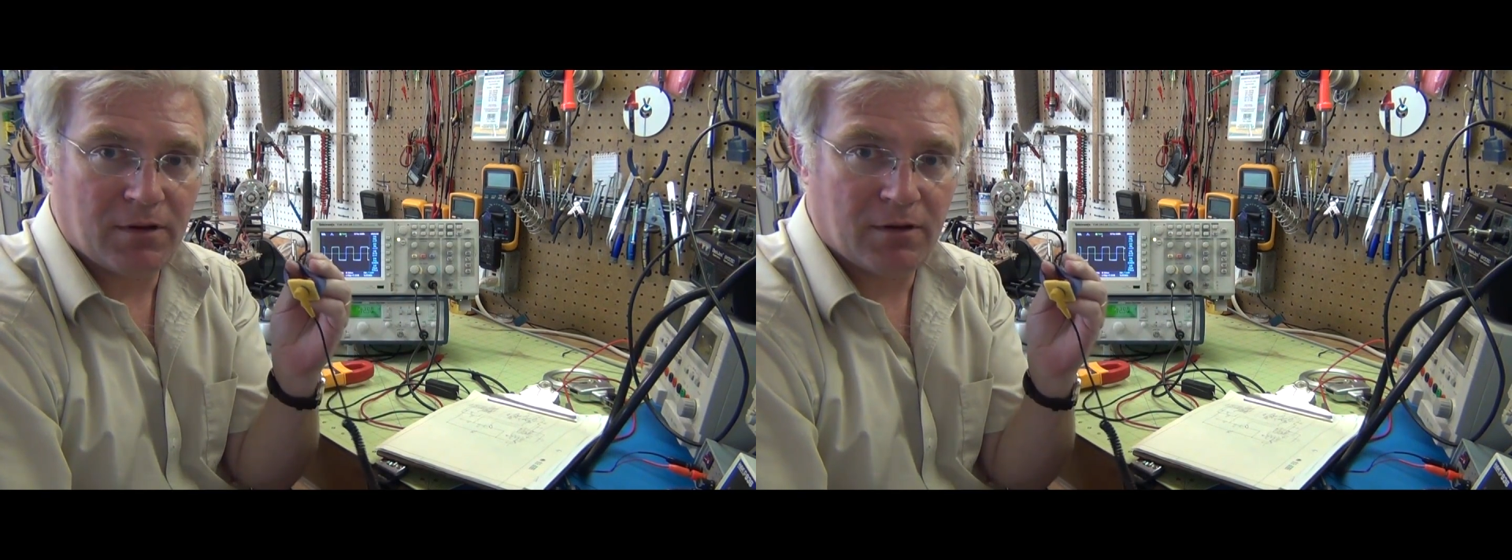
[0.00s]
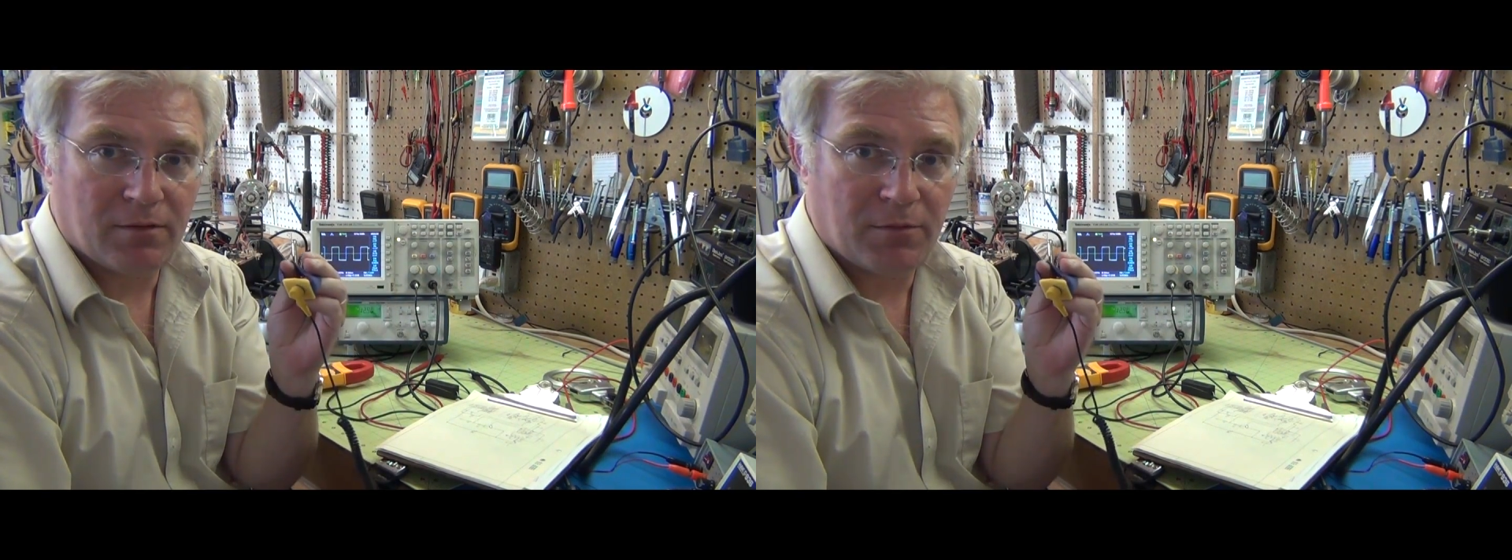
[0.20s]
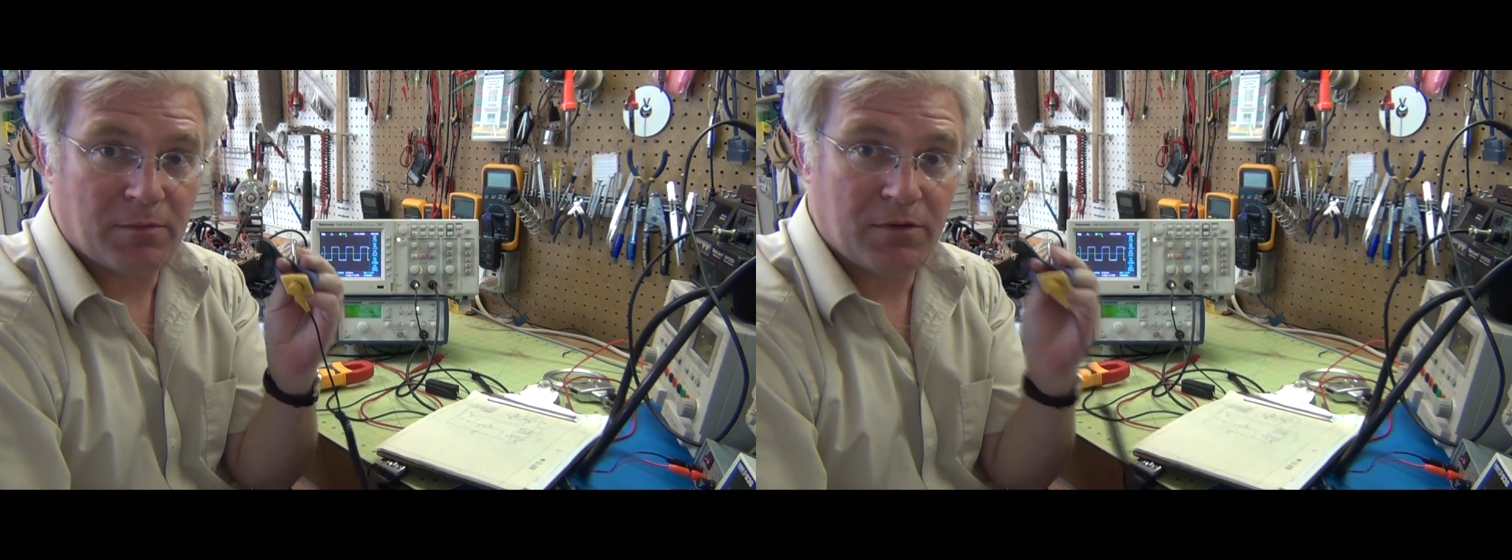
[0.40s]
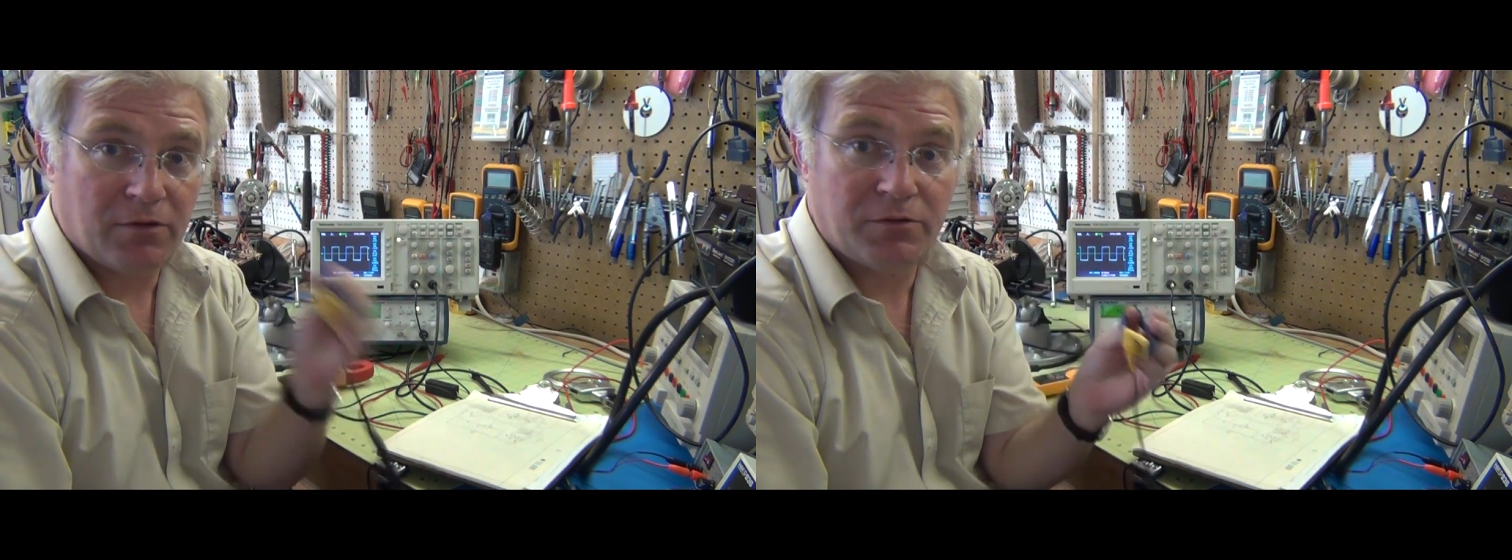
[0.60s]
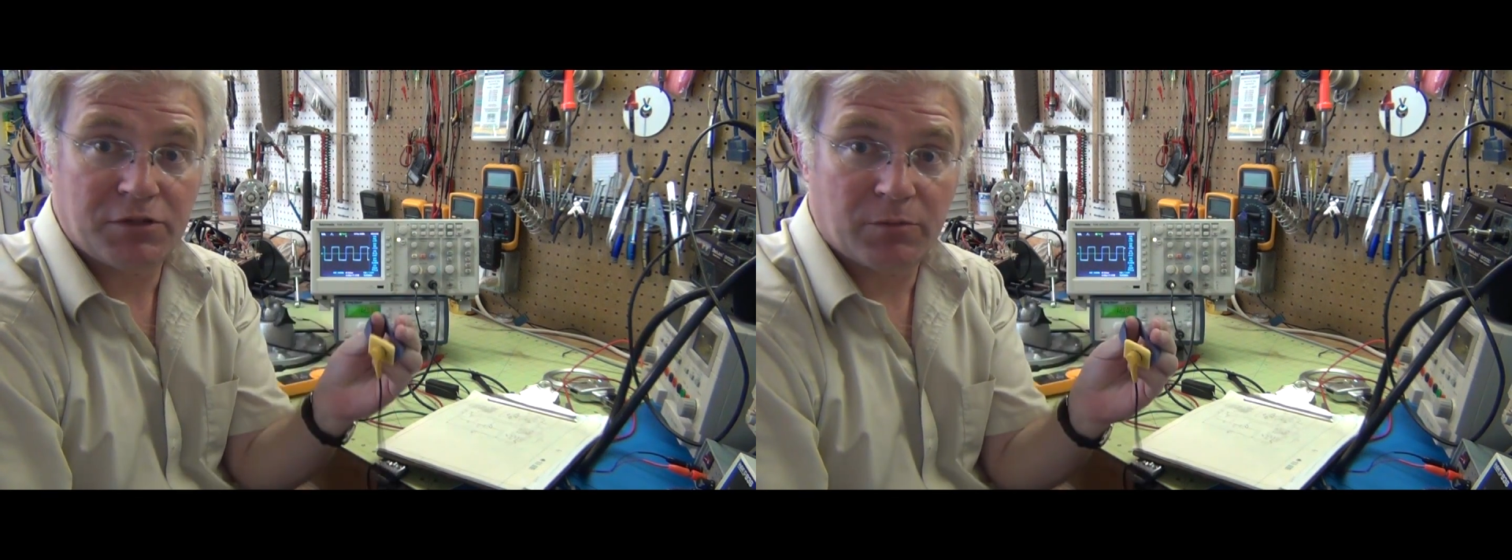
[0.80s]
the
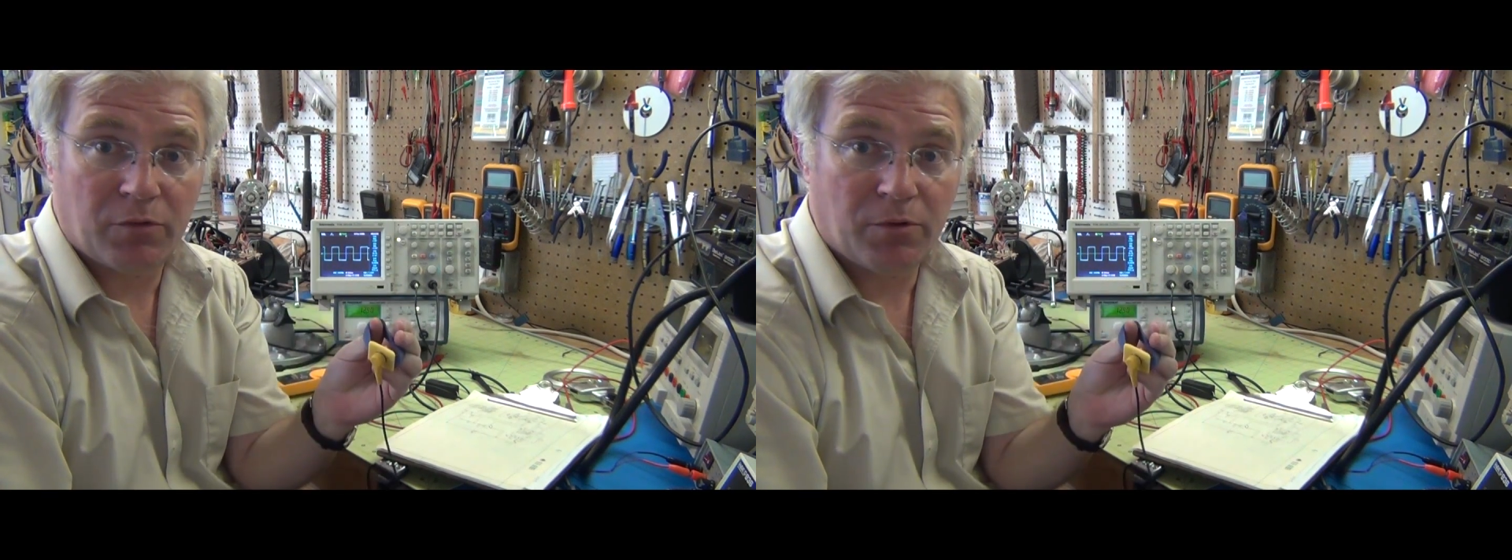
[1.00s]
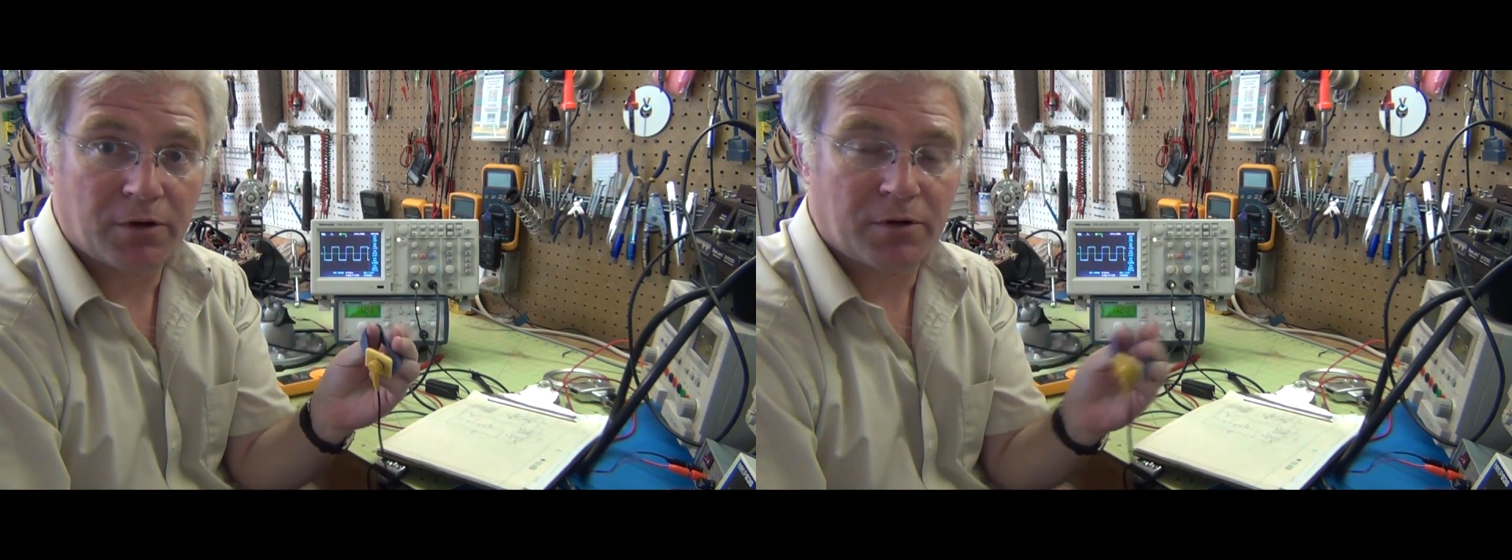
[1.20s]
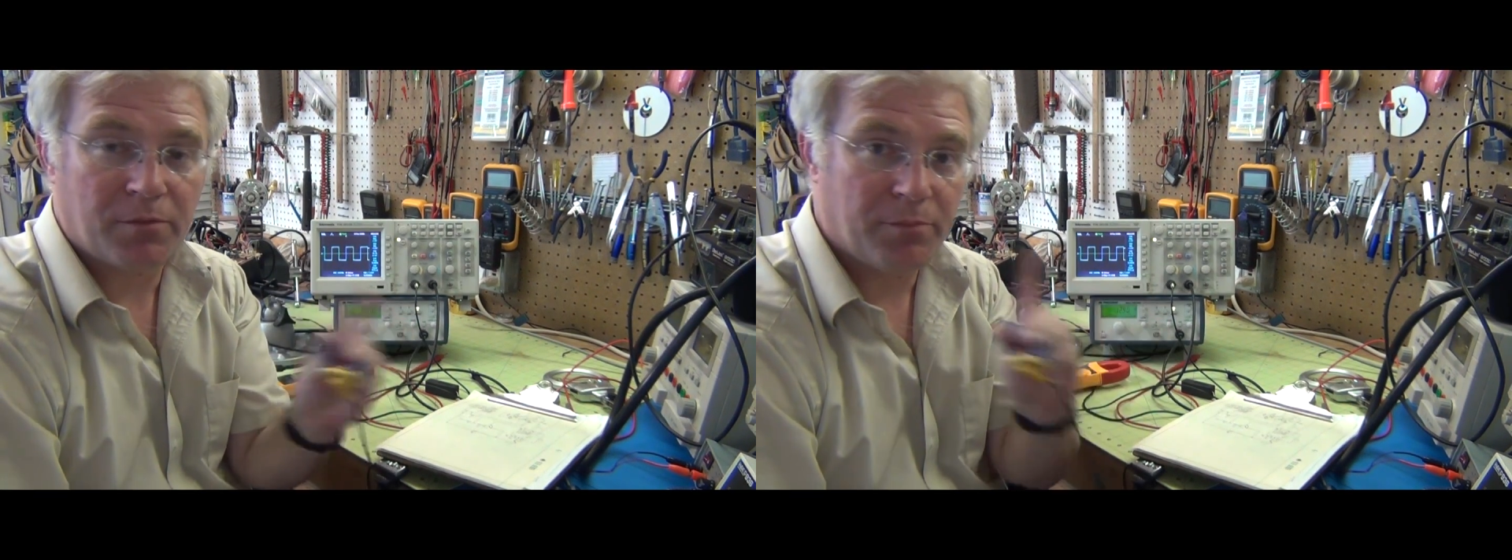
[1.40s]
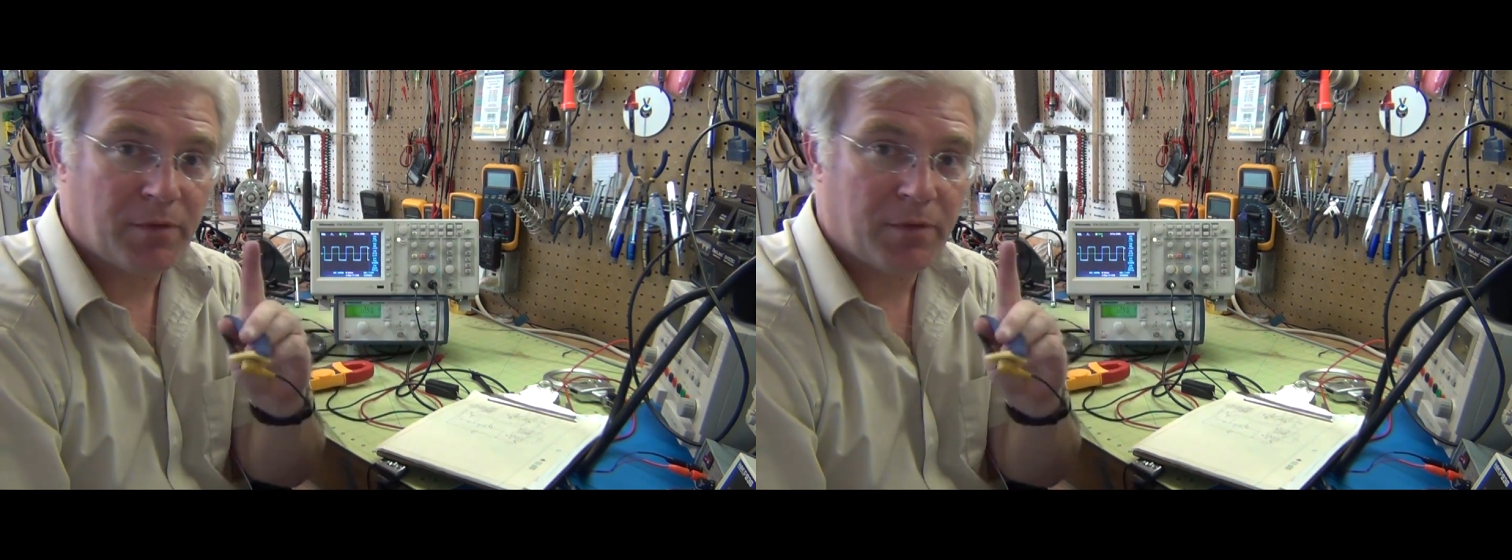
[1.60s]
new chip will work.